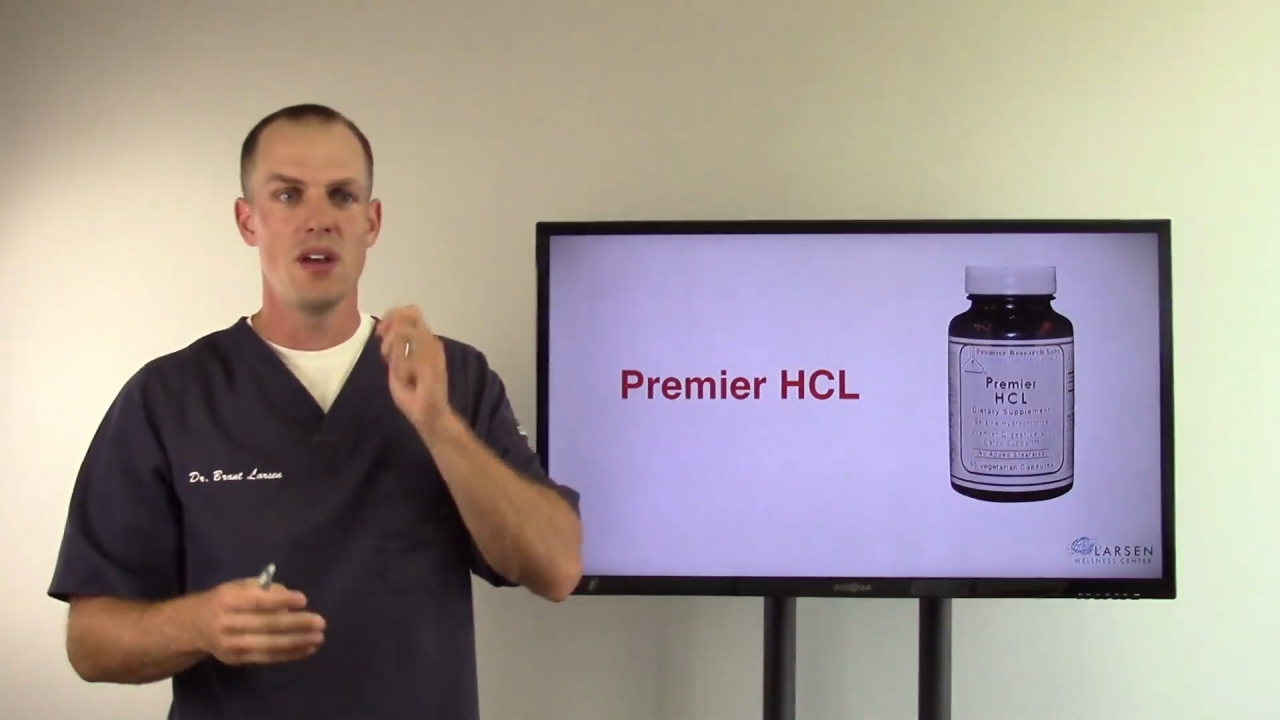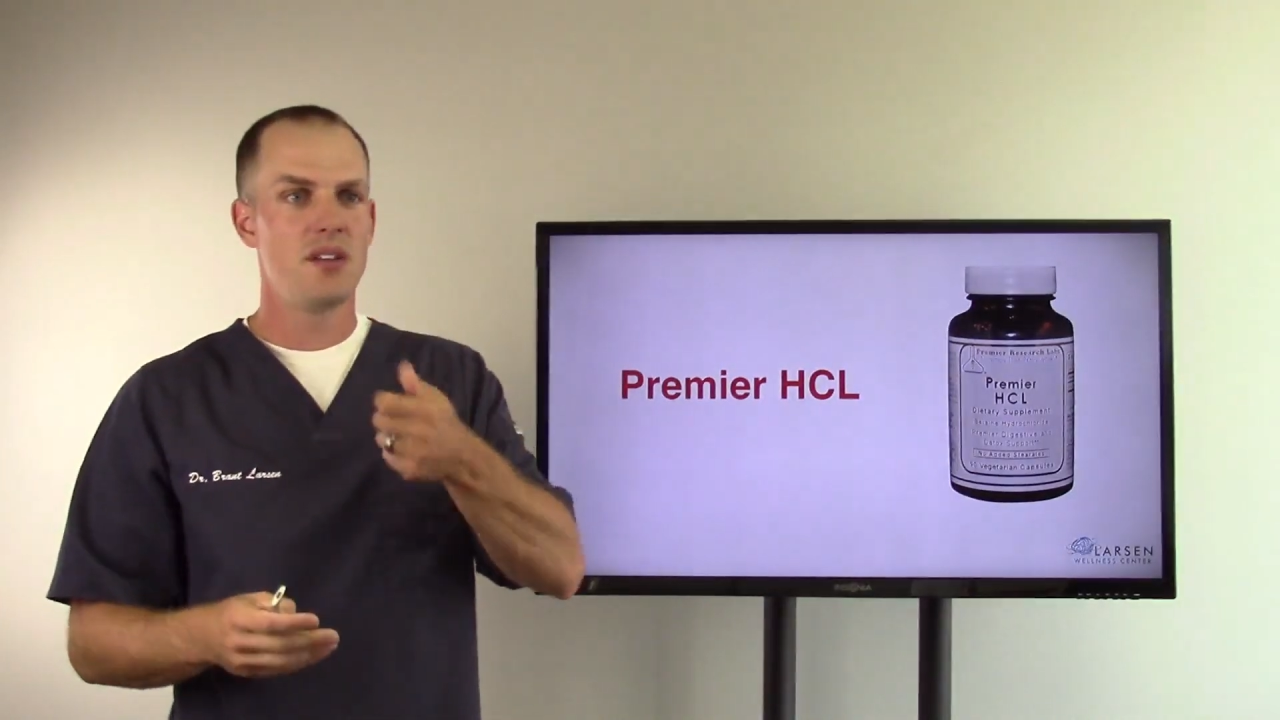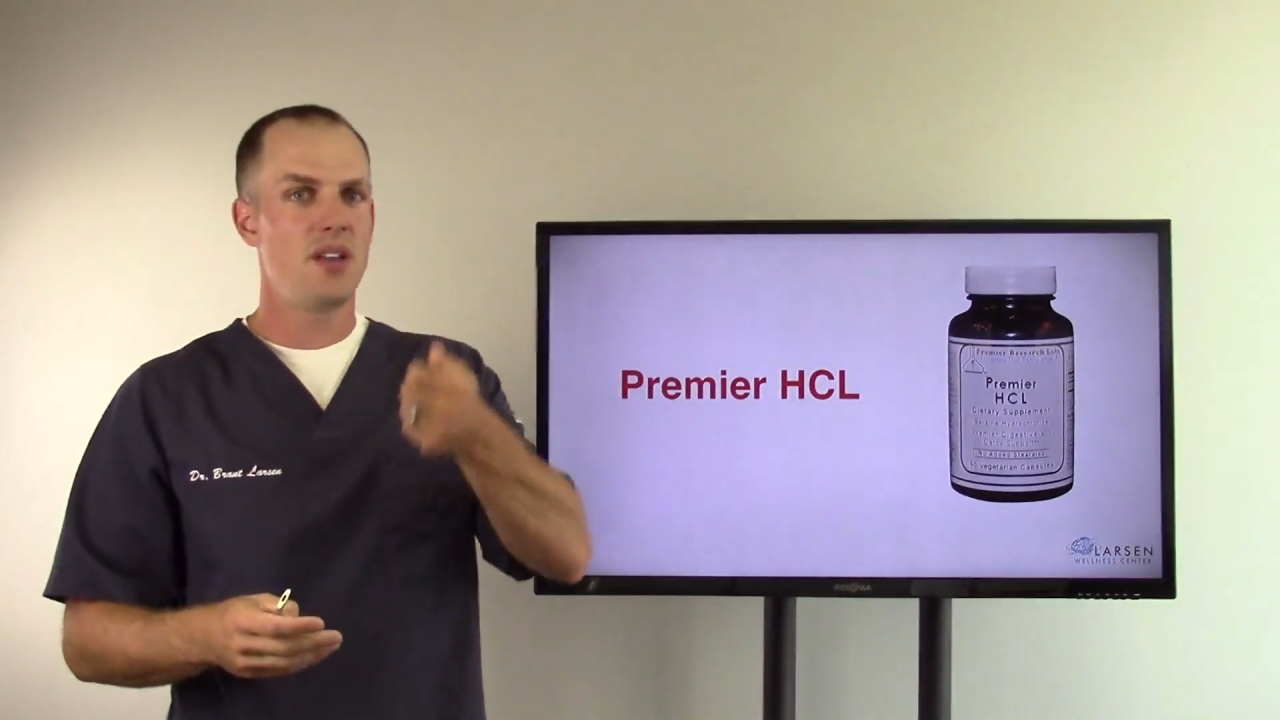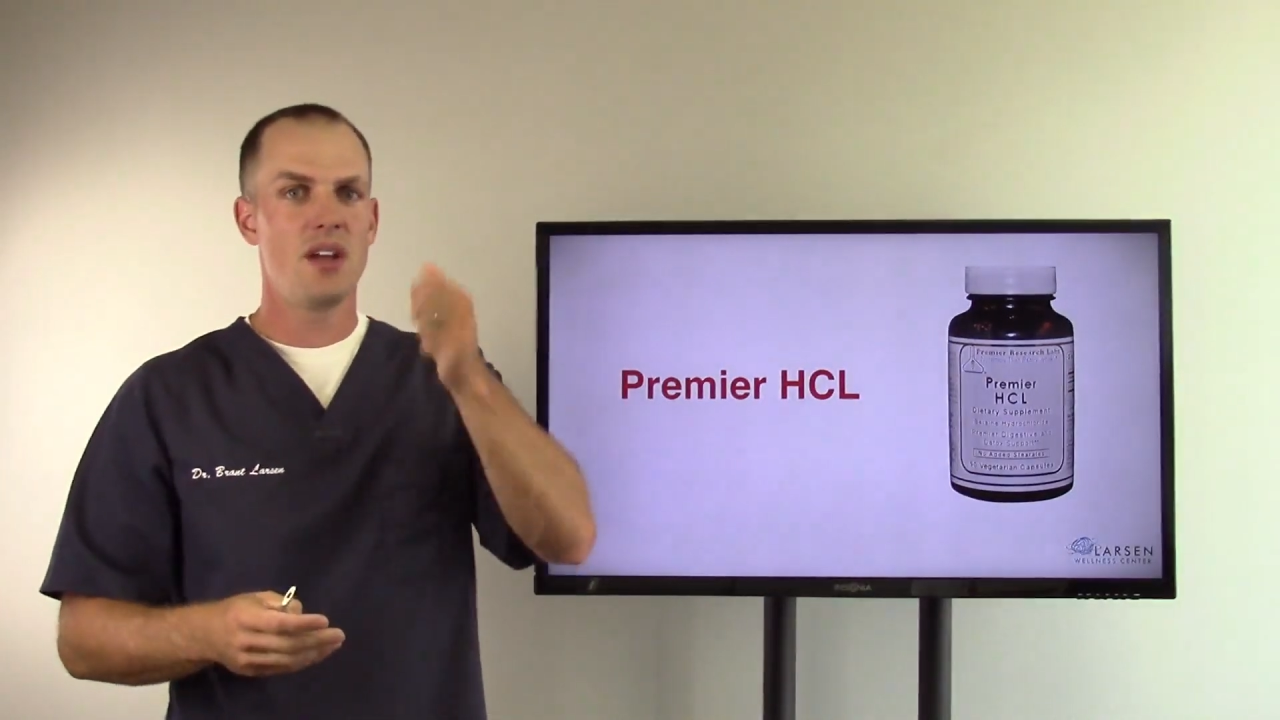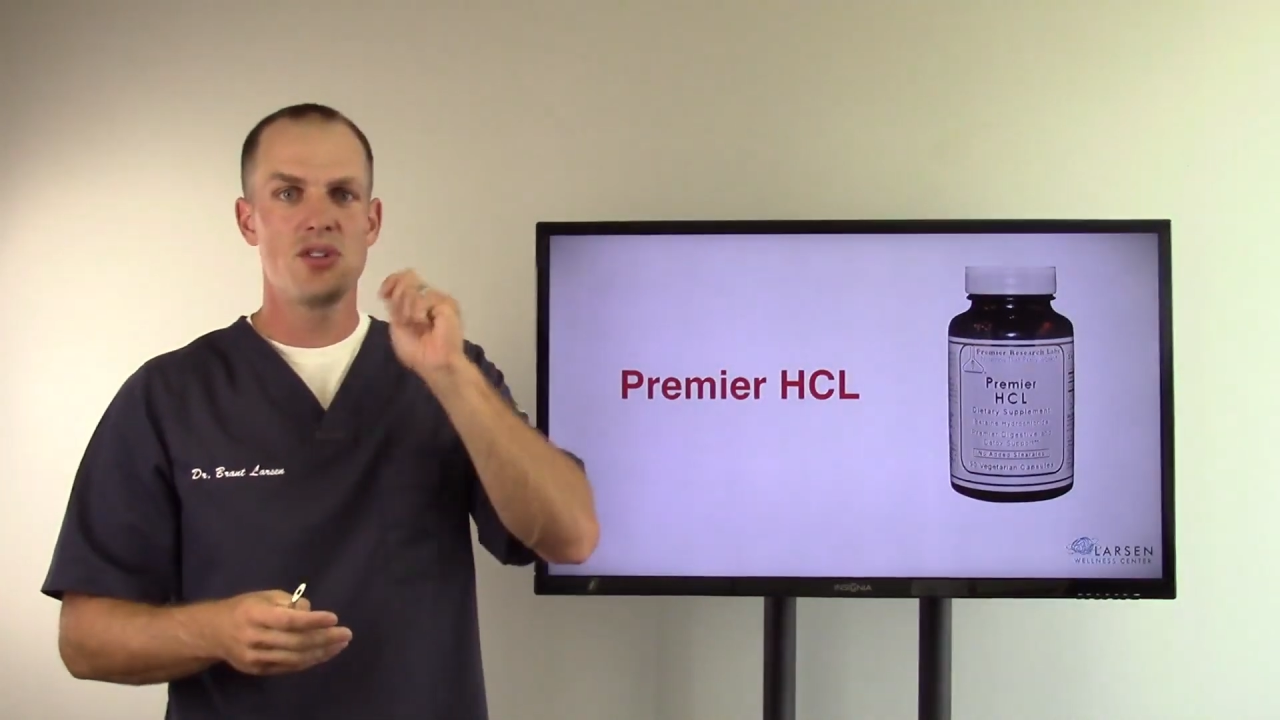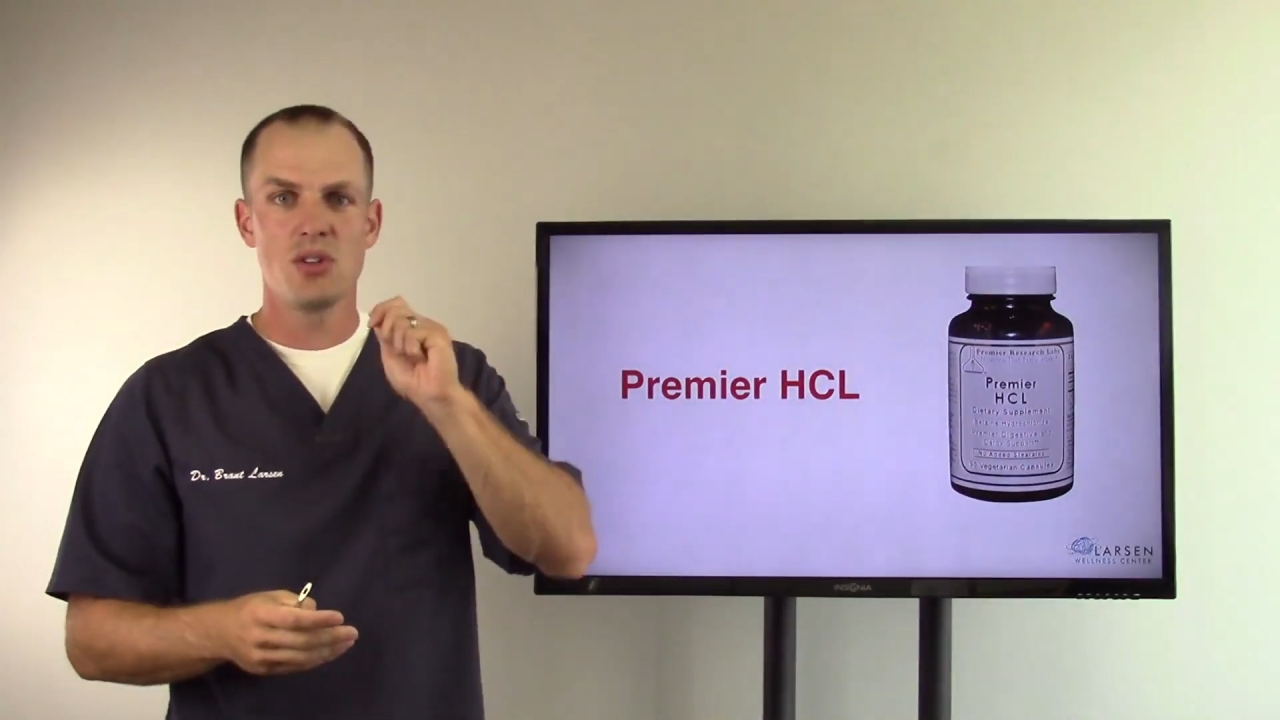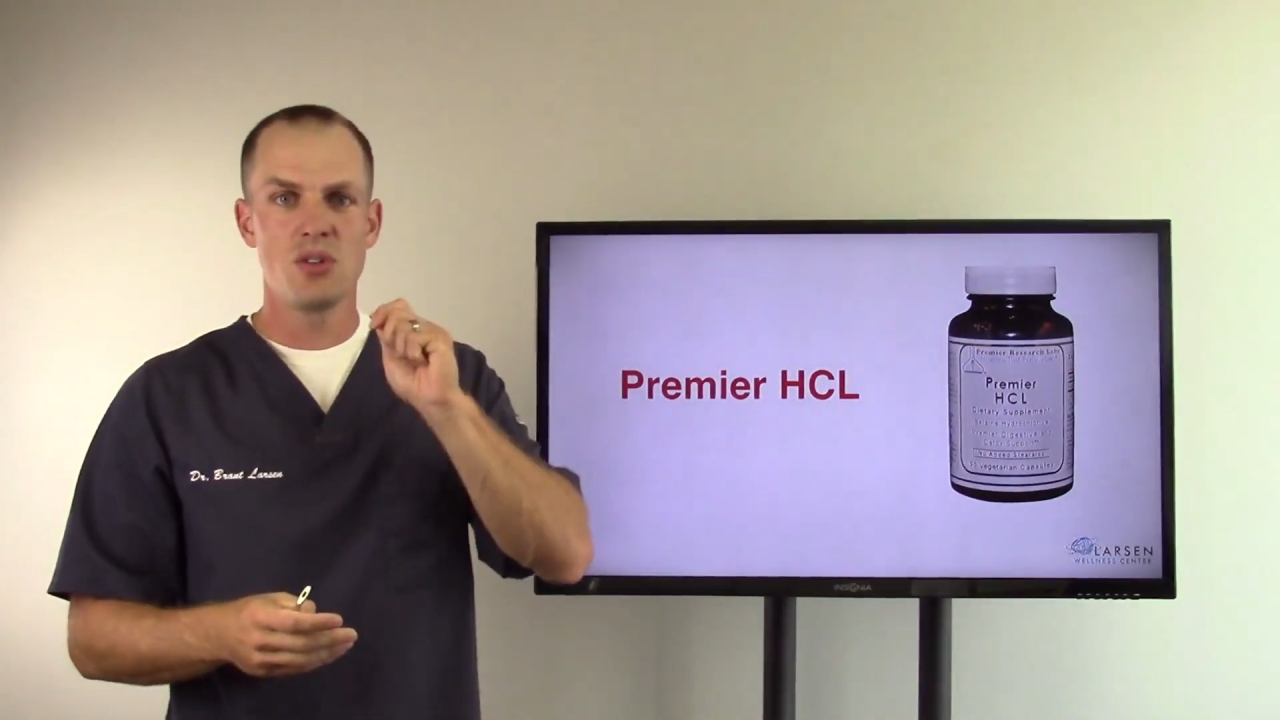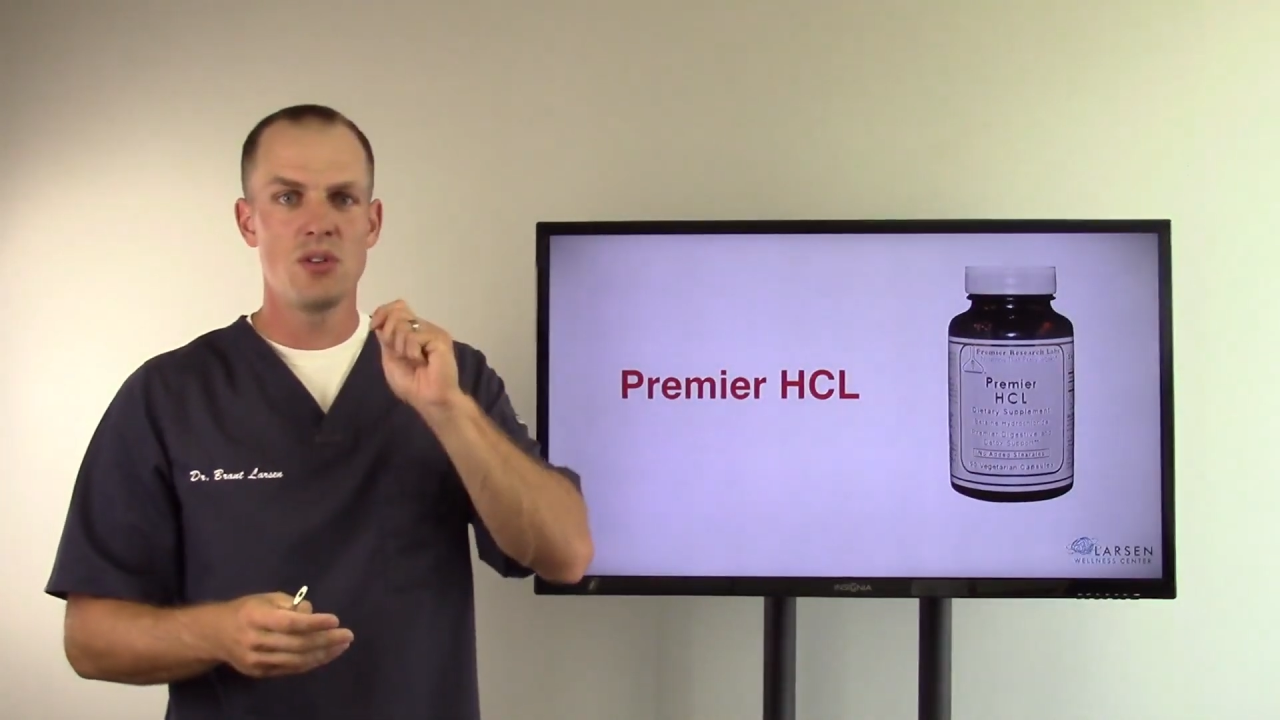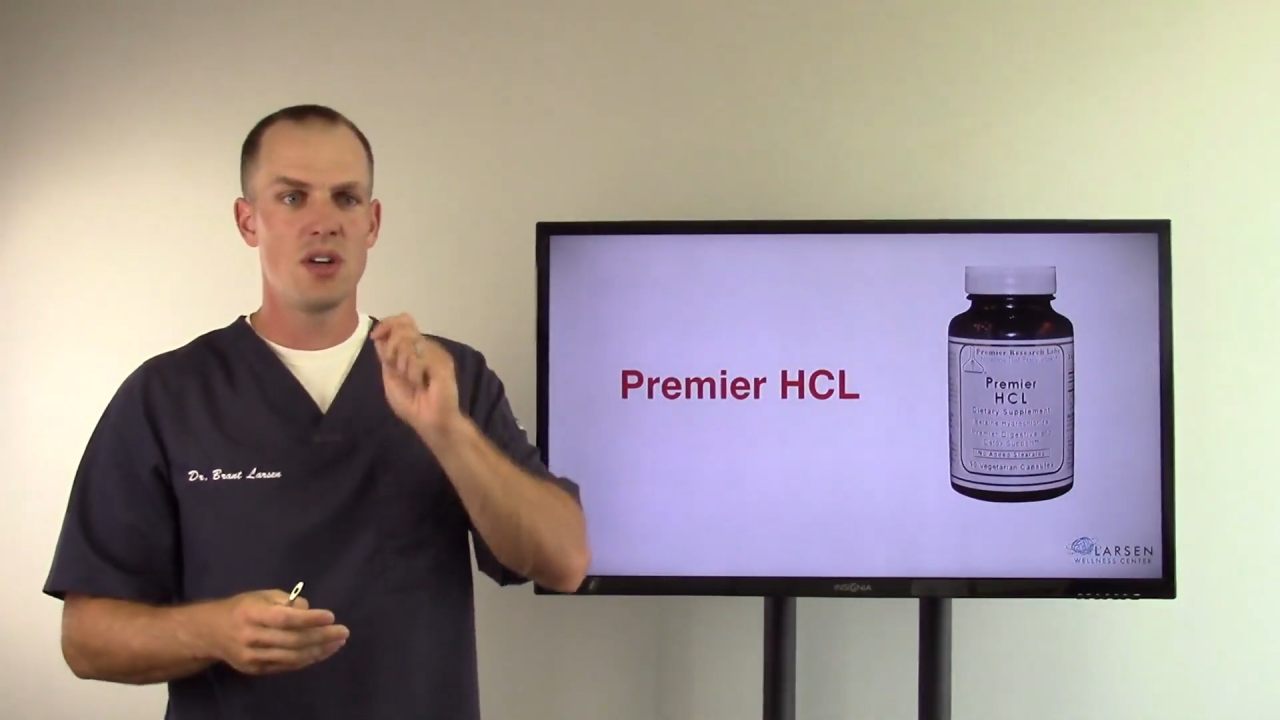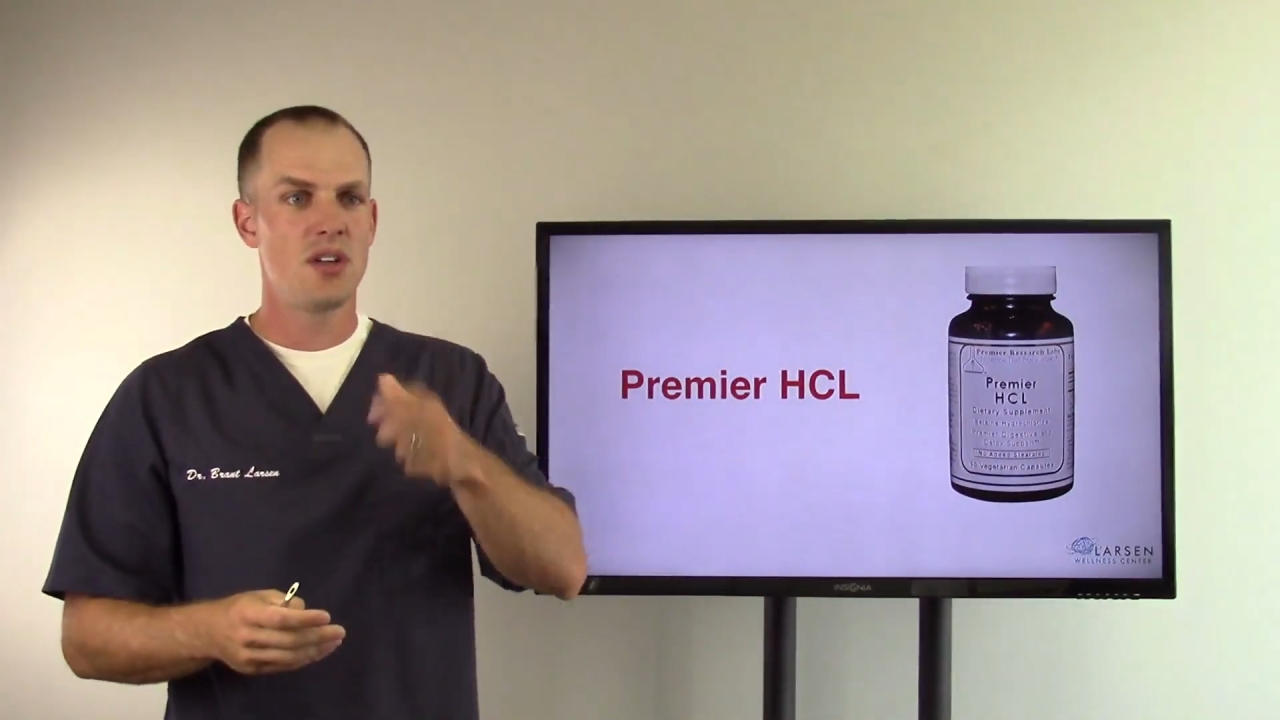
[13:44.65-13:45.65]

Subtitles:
take 2,